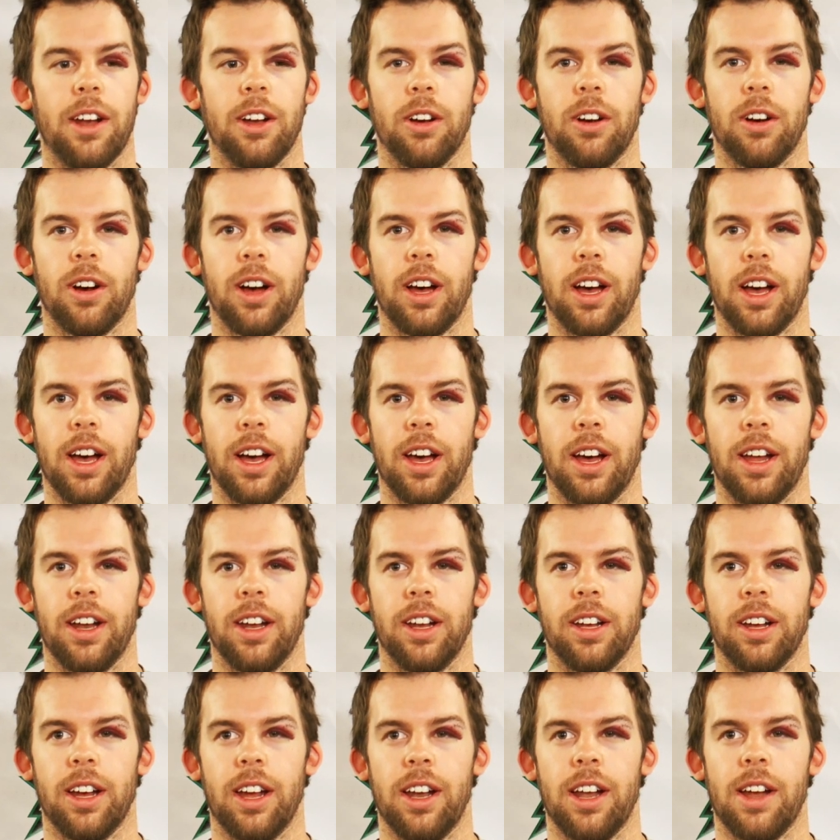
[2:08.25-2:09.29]
no, uh,
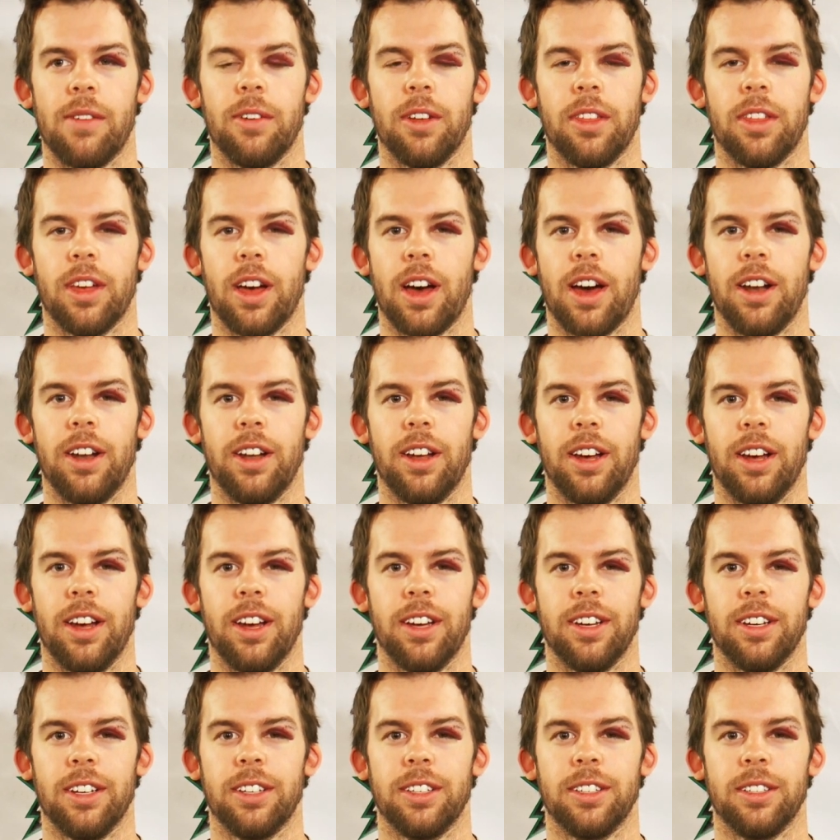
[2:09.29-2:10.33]
I, I never thought
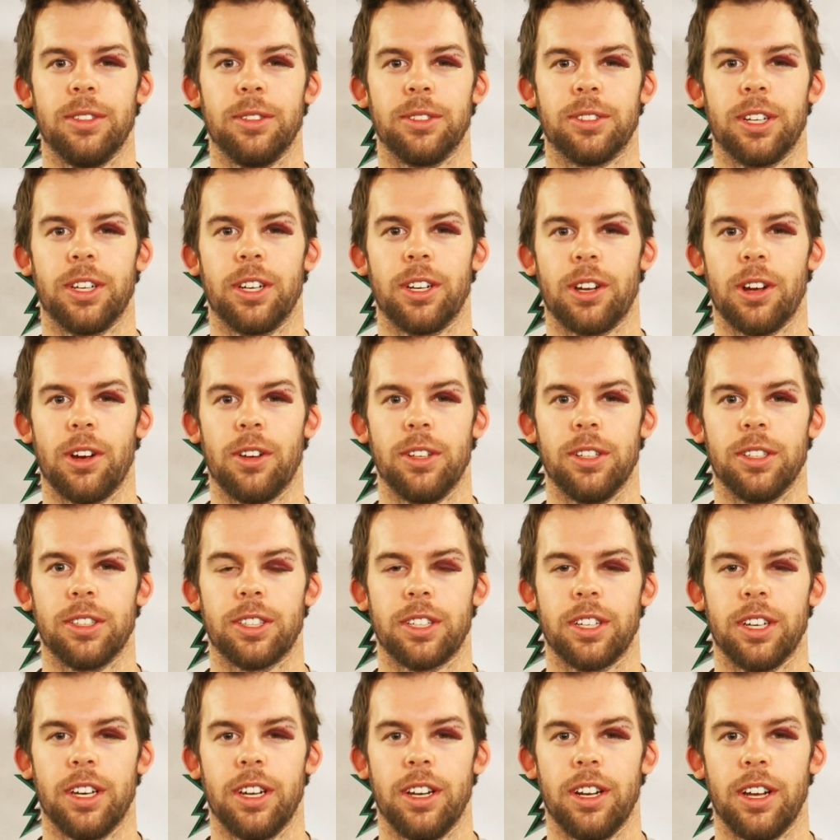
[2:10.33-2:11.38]
uh, it was going to go this
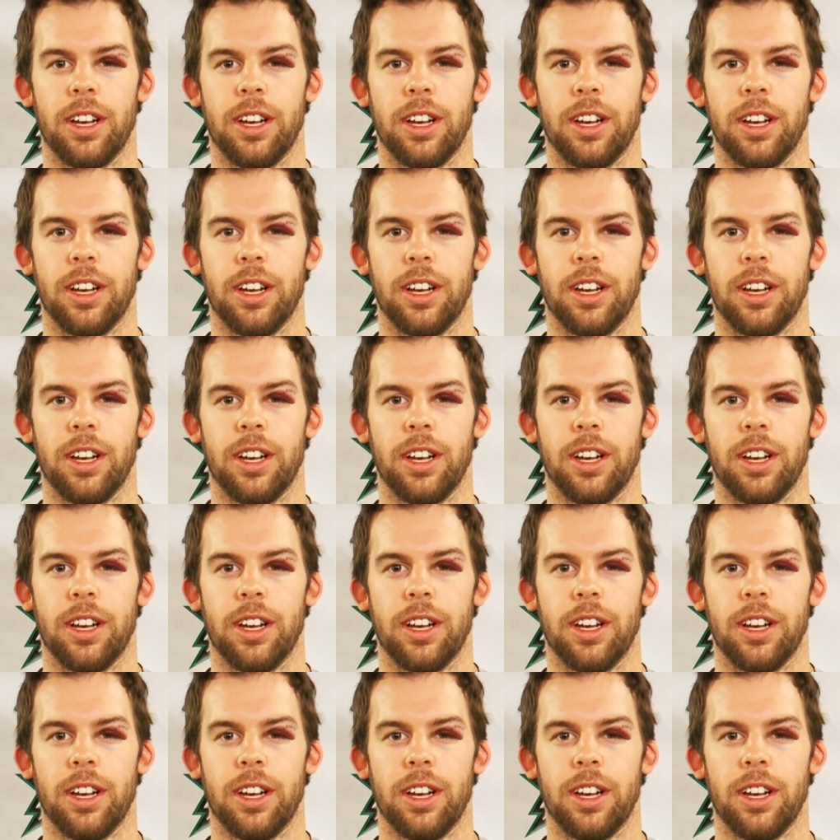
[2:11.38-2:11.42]
good.